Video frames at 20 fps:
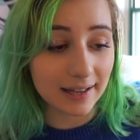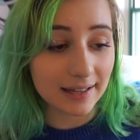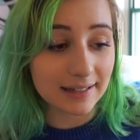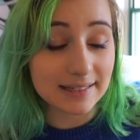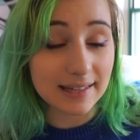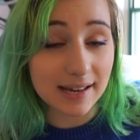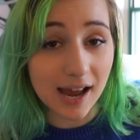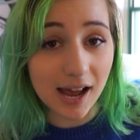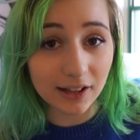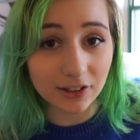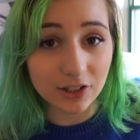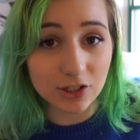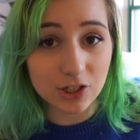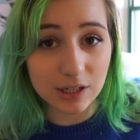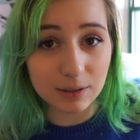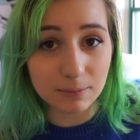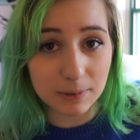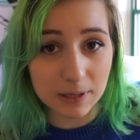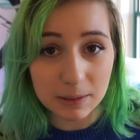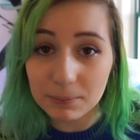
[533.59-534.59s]

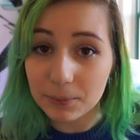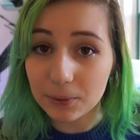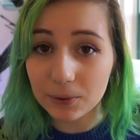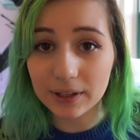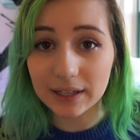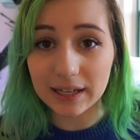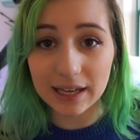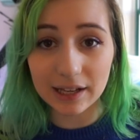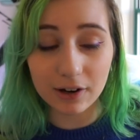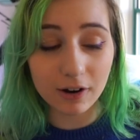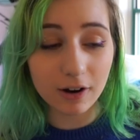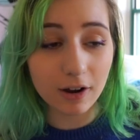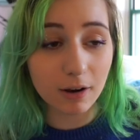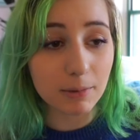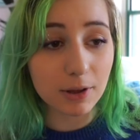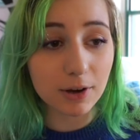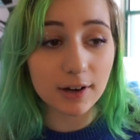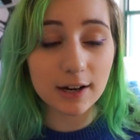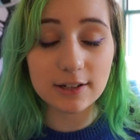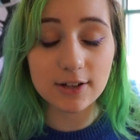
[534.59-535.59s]
intelligent people like in our
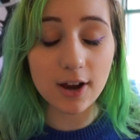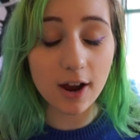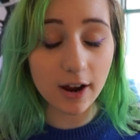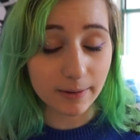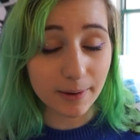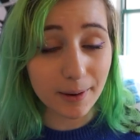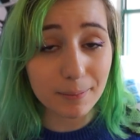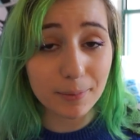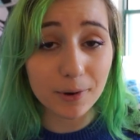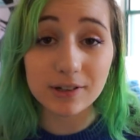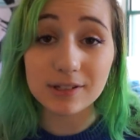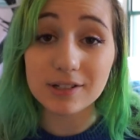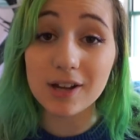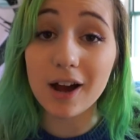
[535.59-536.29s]
community talking about books,